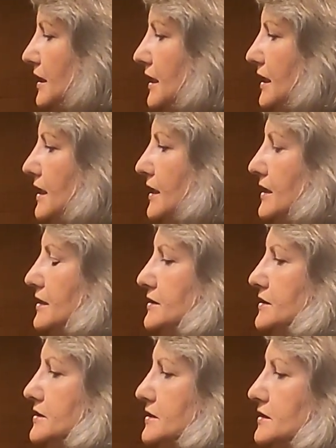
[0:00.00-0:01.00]

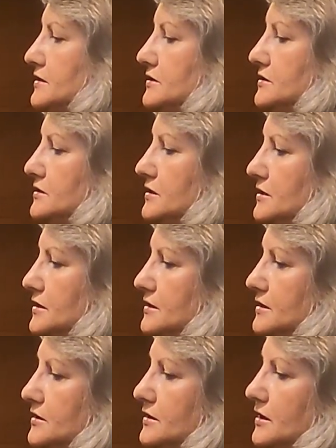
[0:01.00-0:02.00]
And
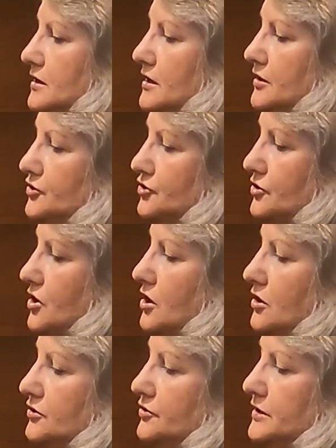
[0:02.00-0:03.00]
then the under
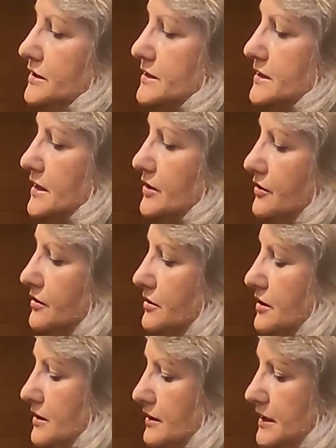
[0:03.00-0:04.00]
collar is here.
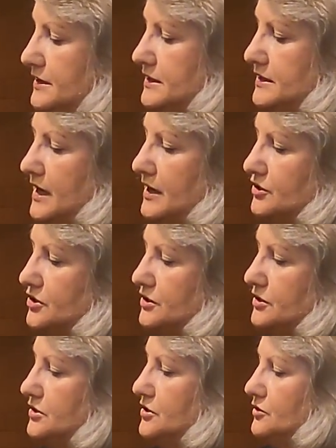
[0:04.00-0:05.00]
That's
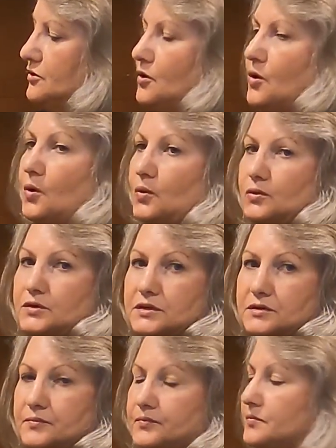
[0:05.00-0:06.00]
attached to the coat.
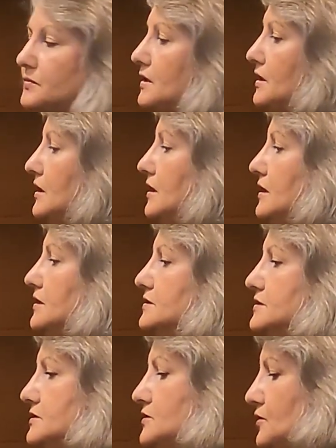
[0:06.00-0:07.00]

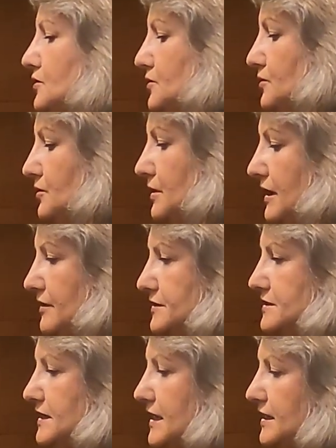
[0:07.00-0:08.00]
So I've
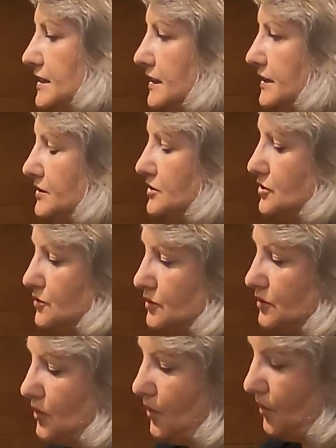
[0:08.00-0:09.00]
set it into
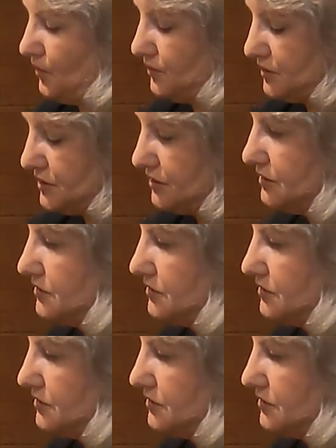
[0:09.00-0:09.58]
the coat,